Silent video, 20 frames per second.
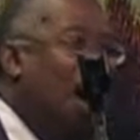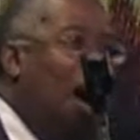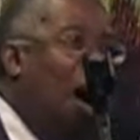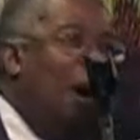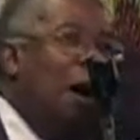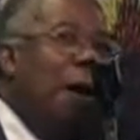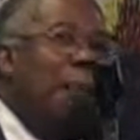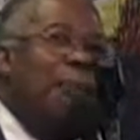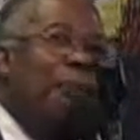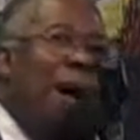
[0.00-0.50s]

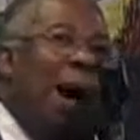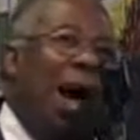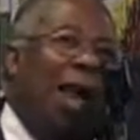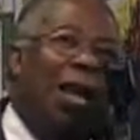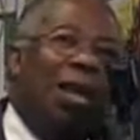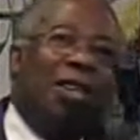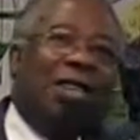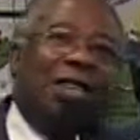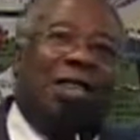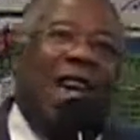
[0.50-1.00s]
or
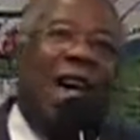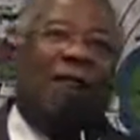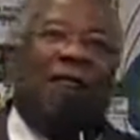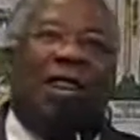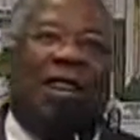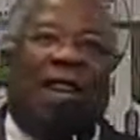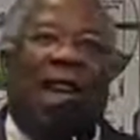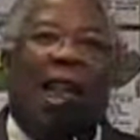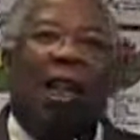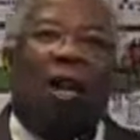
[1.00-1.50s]
Apollo
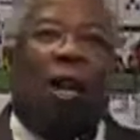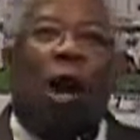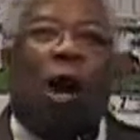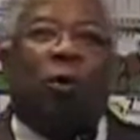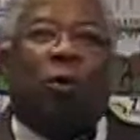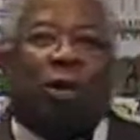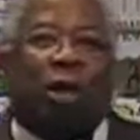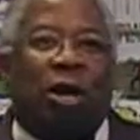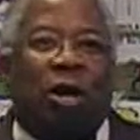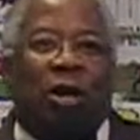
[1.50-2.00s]
seven can
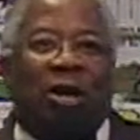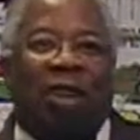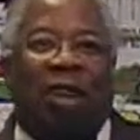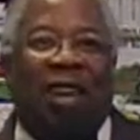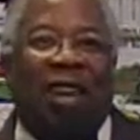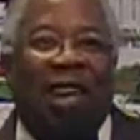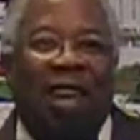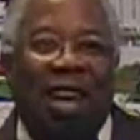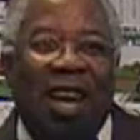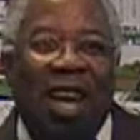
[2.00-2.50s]
go to,
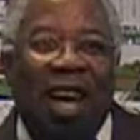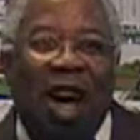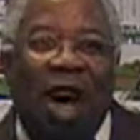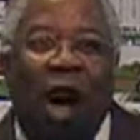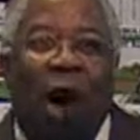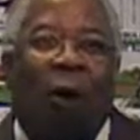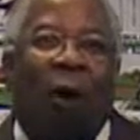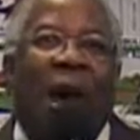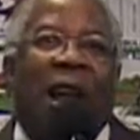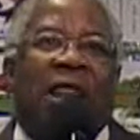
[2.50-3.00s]
right.
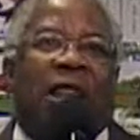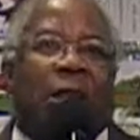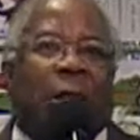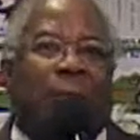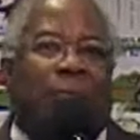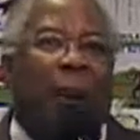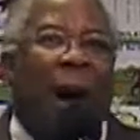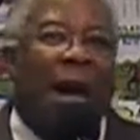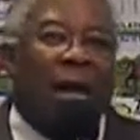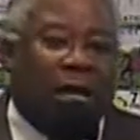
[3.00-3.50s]
or any
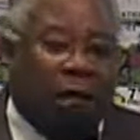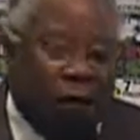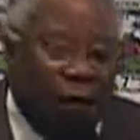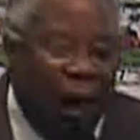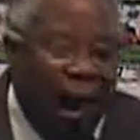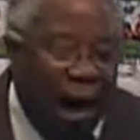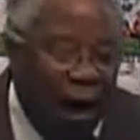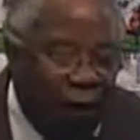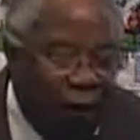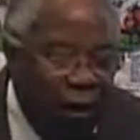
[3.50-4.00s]

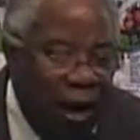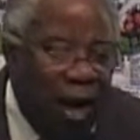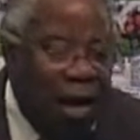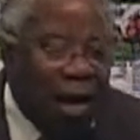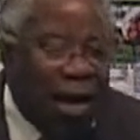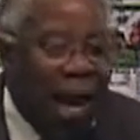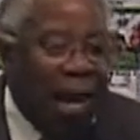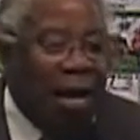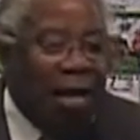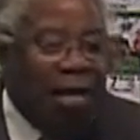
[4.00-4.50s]

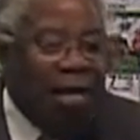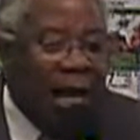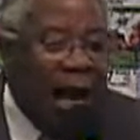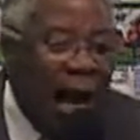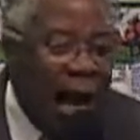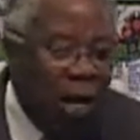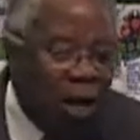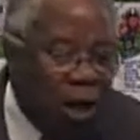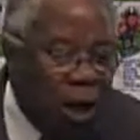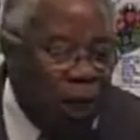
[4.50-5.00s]
spacecraft can
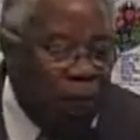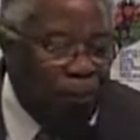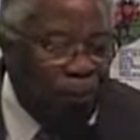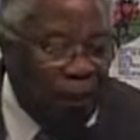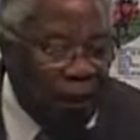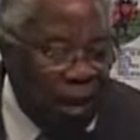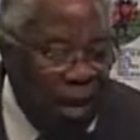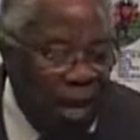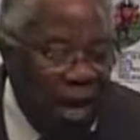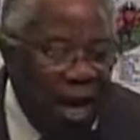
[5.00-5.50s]
attain
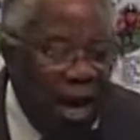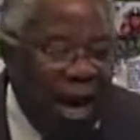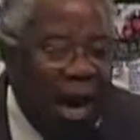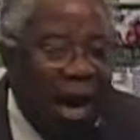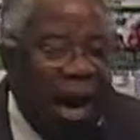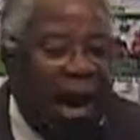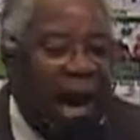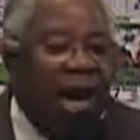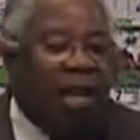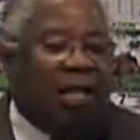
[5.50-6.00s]
to.
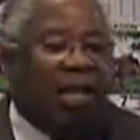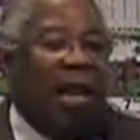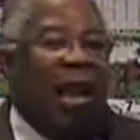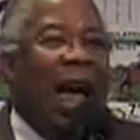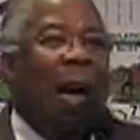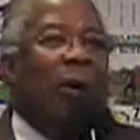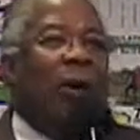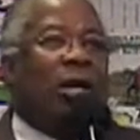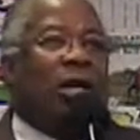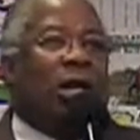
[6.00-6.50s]
He said,
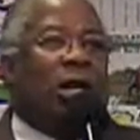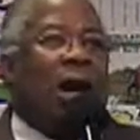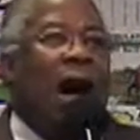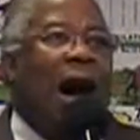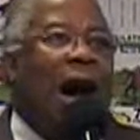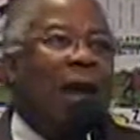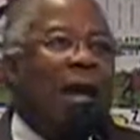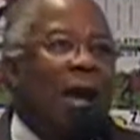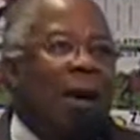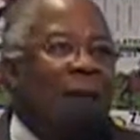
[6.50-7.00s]
I was
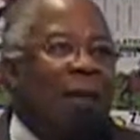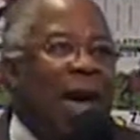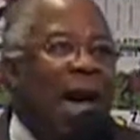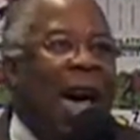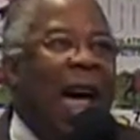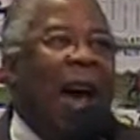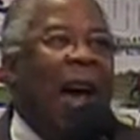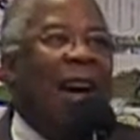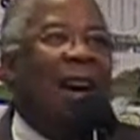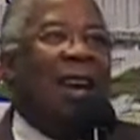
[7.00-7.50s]
caught up
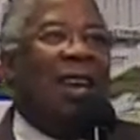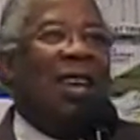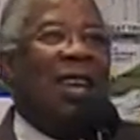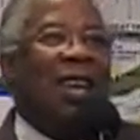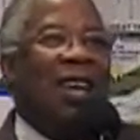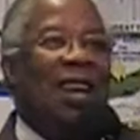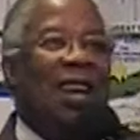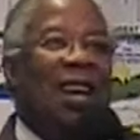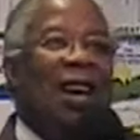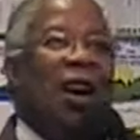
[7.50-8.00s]
there,
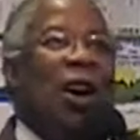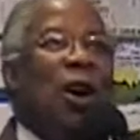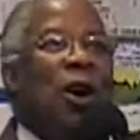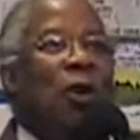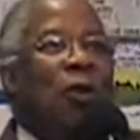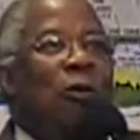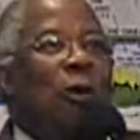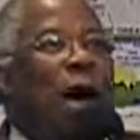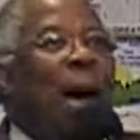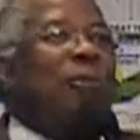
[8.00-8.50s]

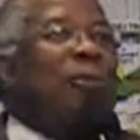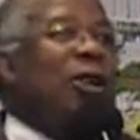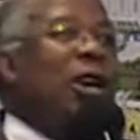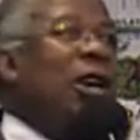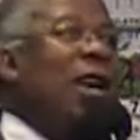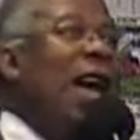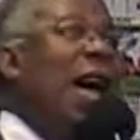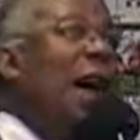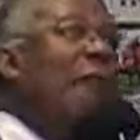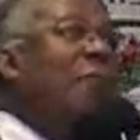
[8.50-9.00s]

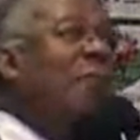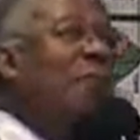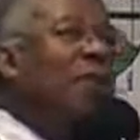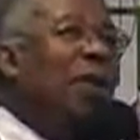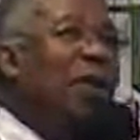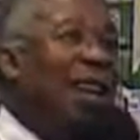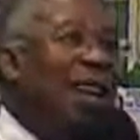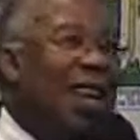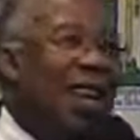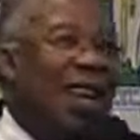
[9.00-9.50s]
raptured
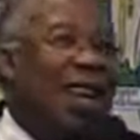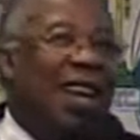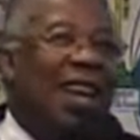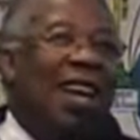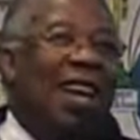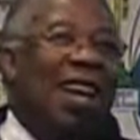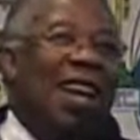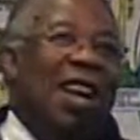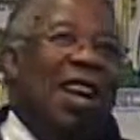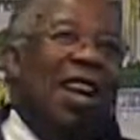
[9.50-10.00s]
up, right.
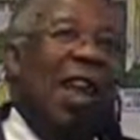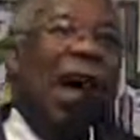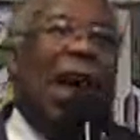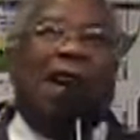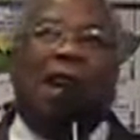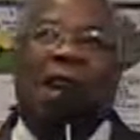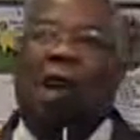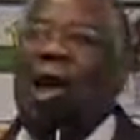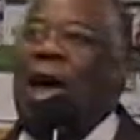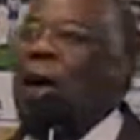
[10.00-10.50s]

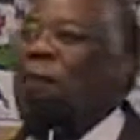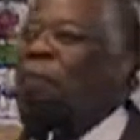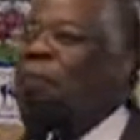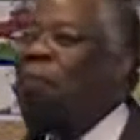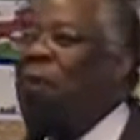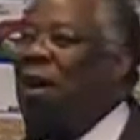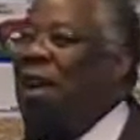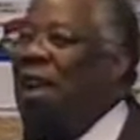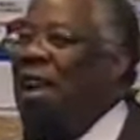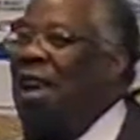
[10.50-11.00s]
knotted
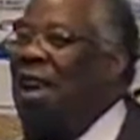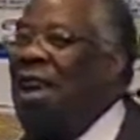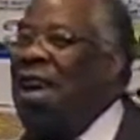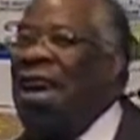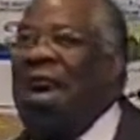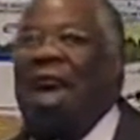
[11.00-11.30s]
up, right.